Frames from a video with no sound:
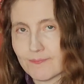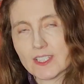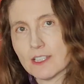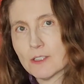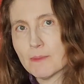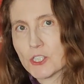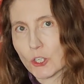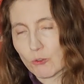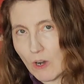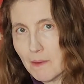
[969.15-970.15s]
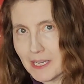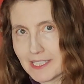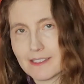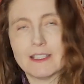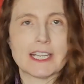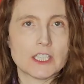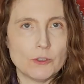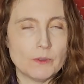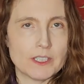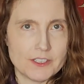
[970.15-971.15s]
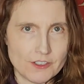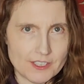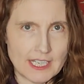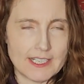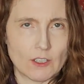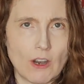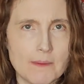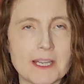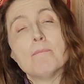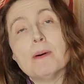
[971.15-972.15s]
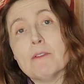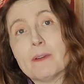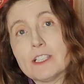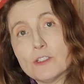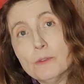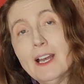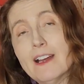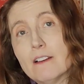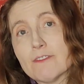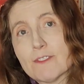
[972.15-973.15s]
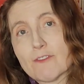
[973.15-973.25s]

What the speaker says: it's not so much a grommet like you would understand a grommet, but we do have, for